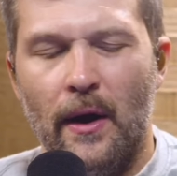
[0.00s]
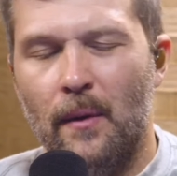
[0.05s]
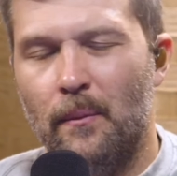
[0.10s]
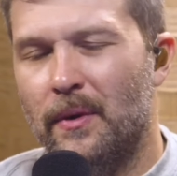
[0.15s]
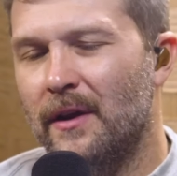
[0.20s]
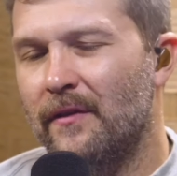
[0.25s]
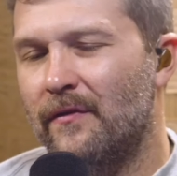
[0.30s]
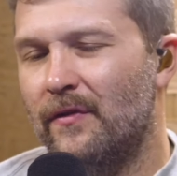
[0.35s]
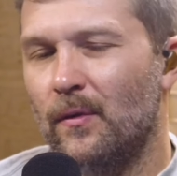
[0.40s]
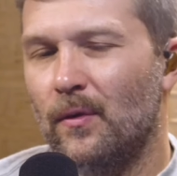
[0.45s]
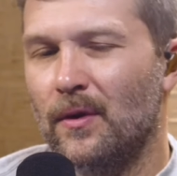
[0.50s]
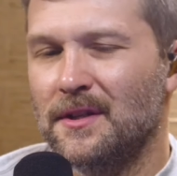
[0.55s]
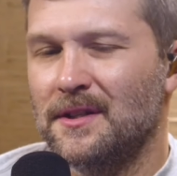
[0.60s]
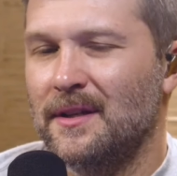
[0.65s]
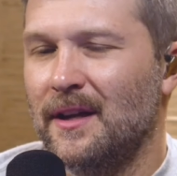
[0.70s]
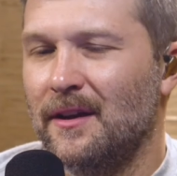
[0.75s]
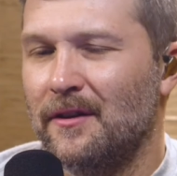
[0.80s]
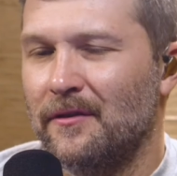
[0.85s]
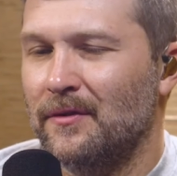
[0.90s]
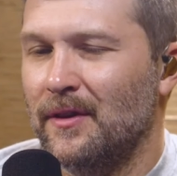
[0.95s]
way. But if it
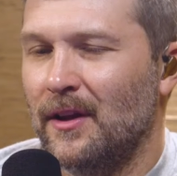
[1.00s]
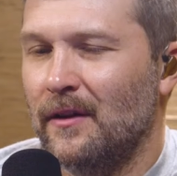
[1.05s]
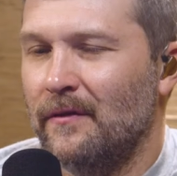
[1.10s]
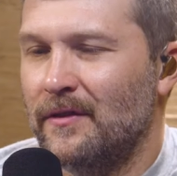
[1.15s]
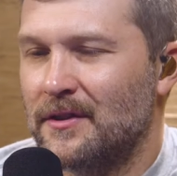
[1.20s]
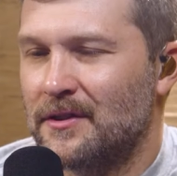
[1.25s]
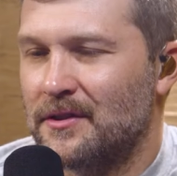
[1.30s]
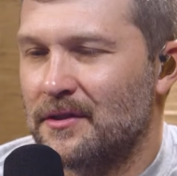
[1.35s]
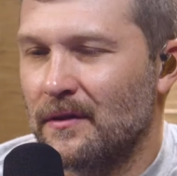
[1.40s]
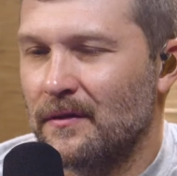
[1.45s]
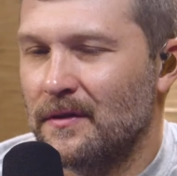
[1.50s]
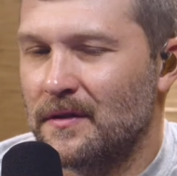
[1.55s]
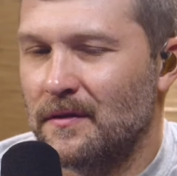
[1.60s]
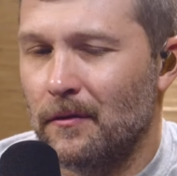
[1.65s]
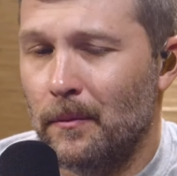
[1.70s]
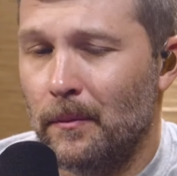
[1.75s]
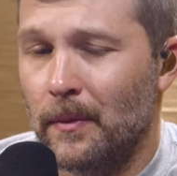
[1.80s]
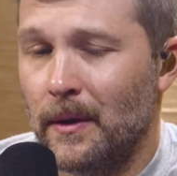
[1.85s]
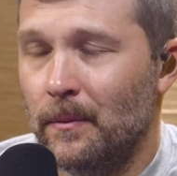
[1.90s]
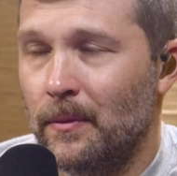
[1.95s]
wasn't out of love and service
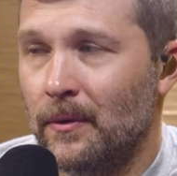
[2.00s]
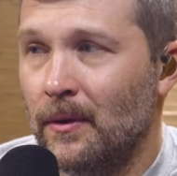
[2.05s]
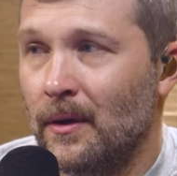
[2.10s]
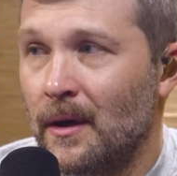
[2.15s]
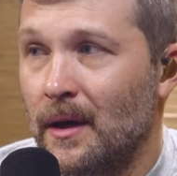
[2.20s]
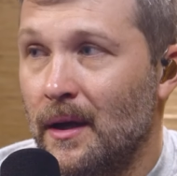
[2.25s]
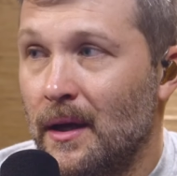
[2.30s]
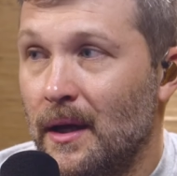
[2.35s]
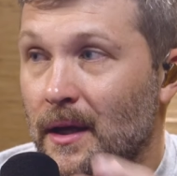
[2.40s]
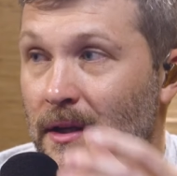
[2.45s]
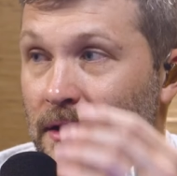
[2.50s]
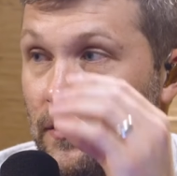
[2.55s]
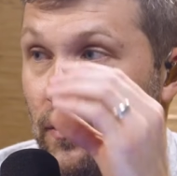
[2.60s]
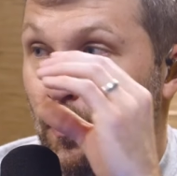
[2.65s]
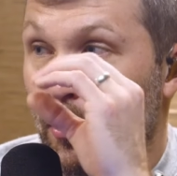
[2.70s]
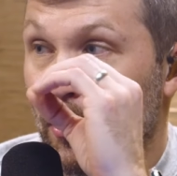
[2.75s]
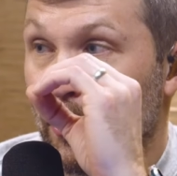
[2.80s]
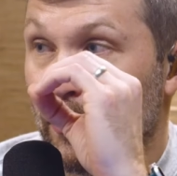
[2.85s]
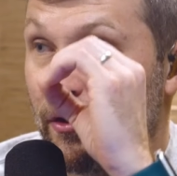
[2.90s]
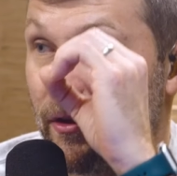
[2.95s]
for people, yeah. it's
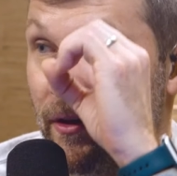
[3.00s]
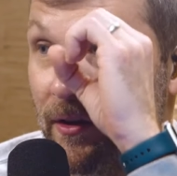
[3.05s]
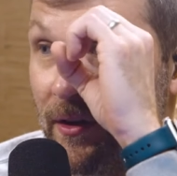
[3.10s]
worth